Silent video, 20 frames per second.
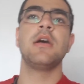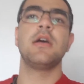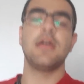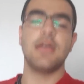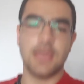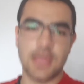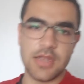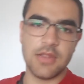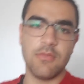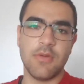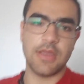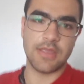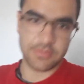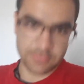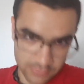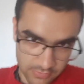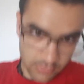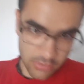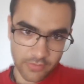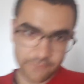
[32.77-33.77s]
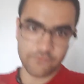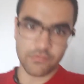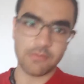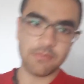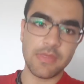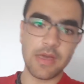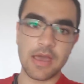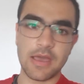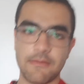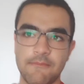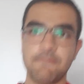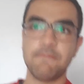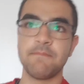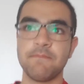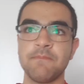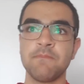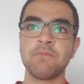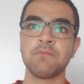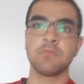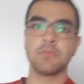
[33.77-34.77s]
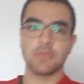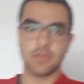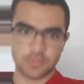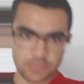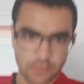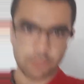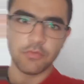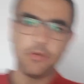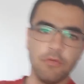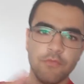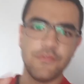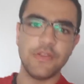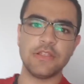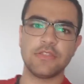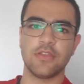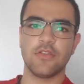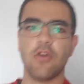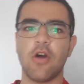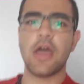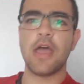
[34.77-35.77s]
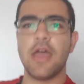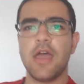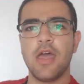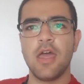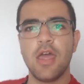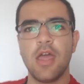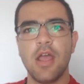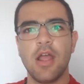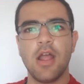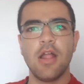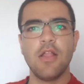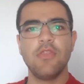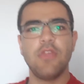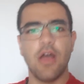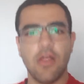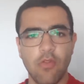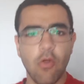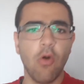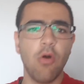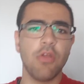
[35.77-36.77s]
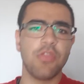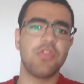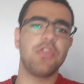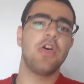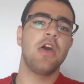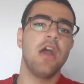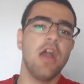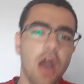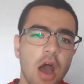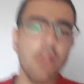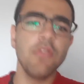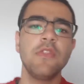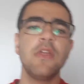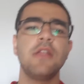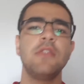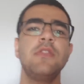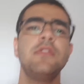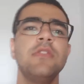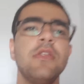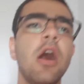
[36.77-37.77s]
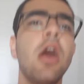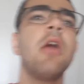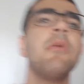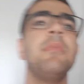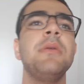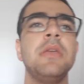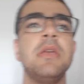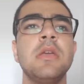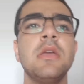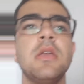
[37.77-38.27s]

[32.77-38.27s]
anyways, on from that, the real thing tonight, the North London Derby.